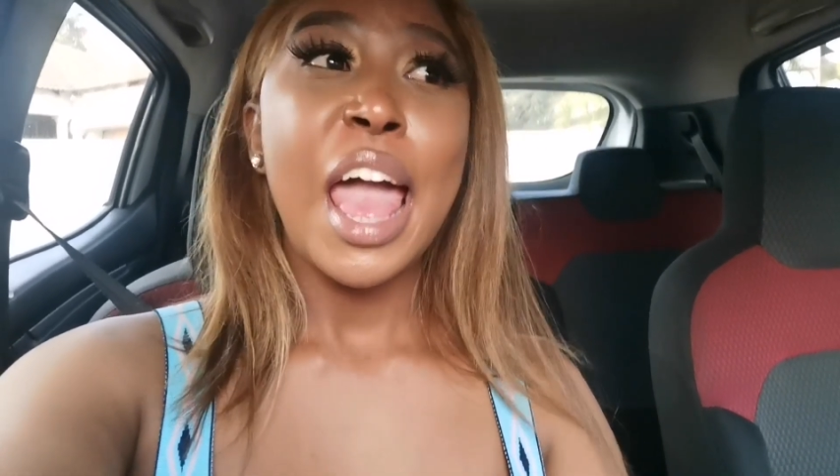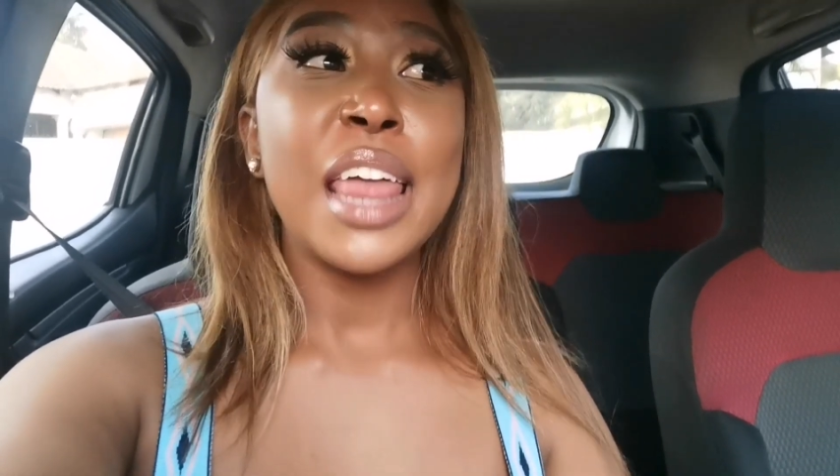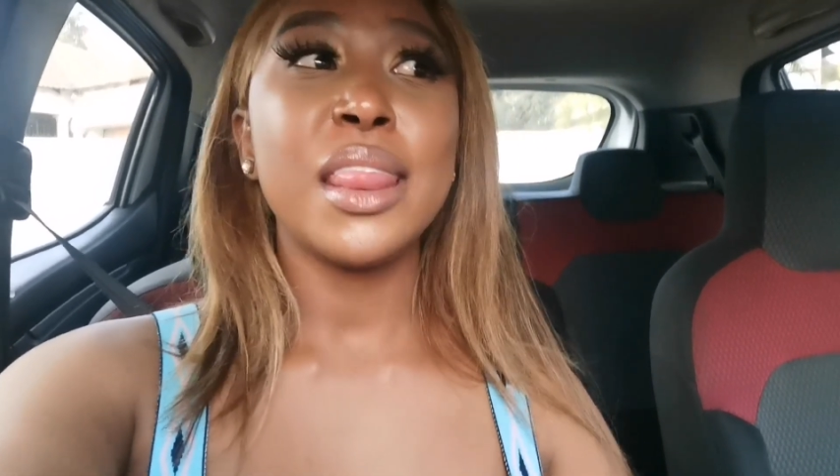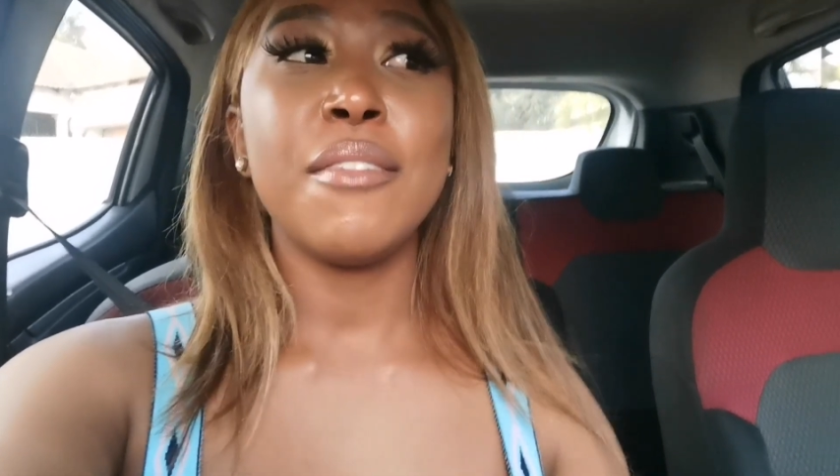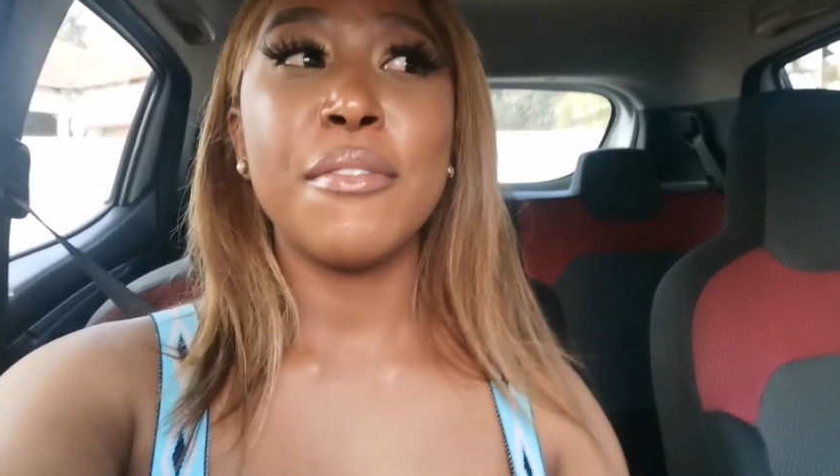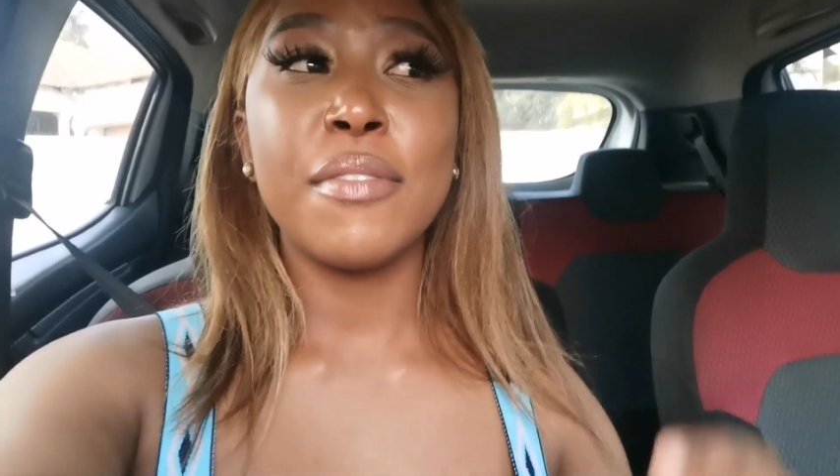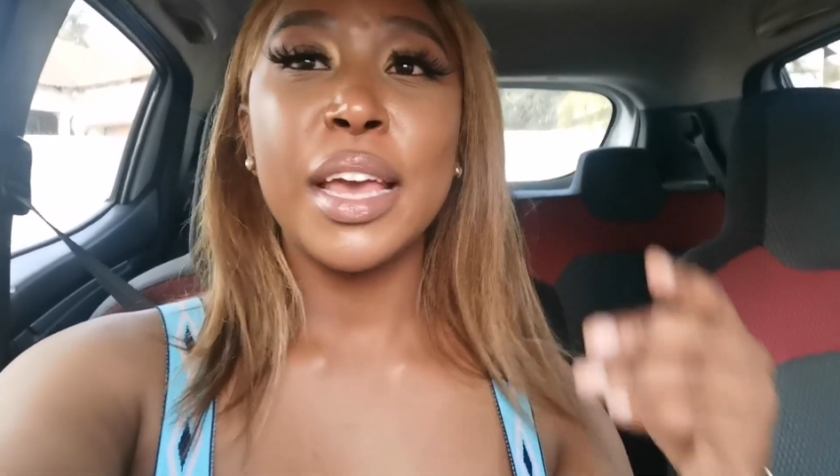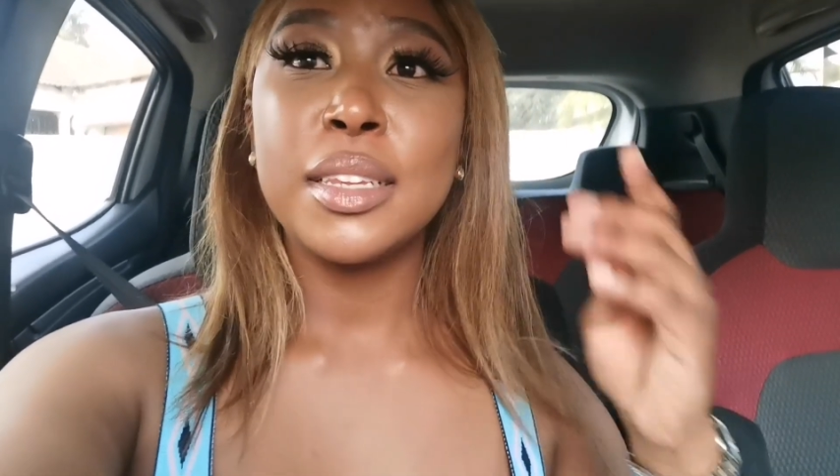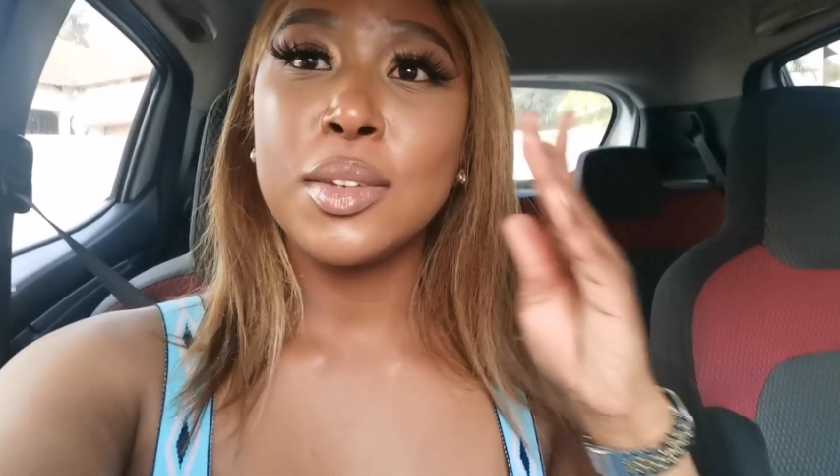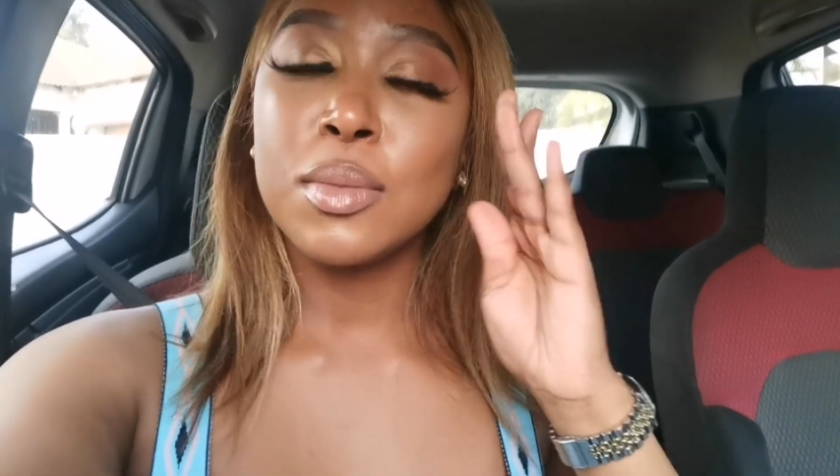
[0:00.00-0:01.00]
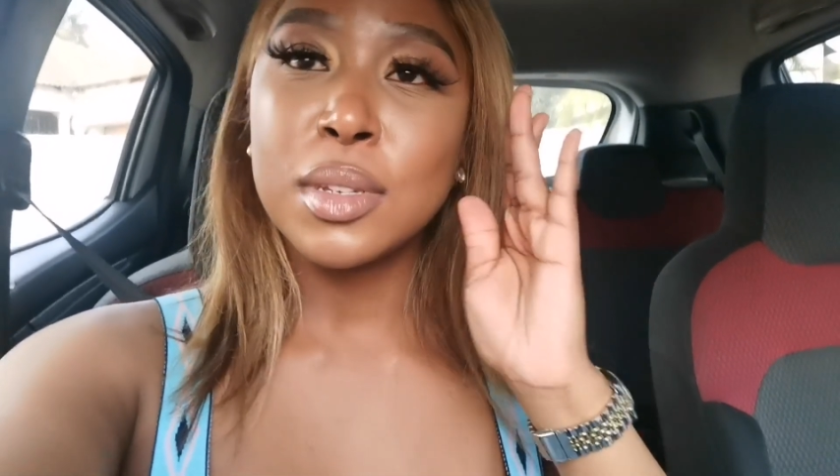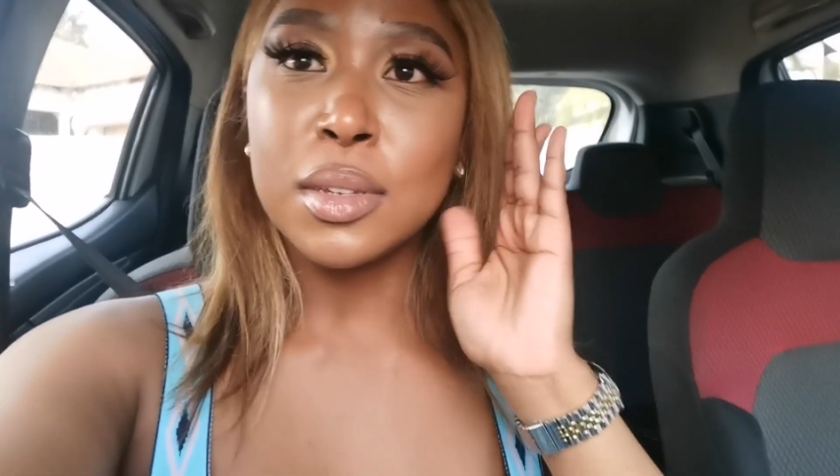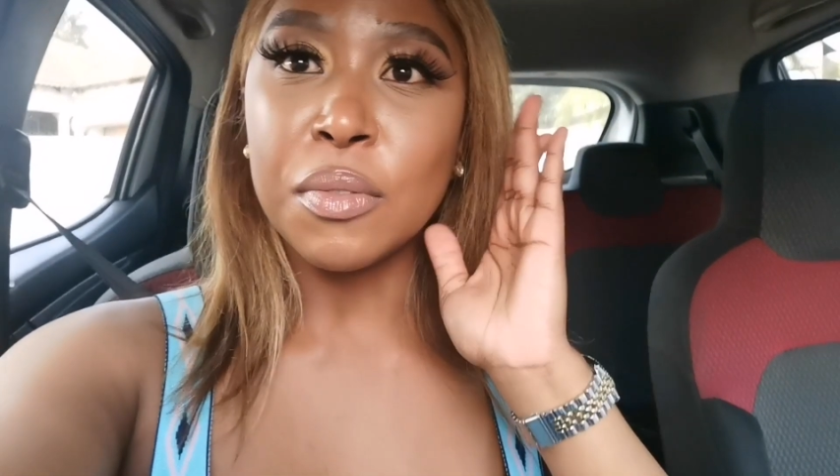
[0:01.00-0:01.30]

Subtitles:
And the event was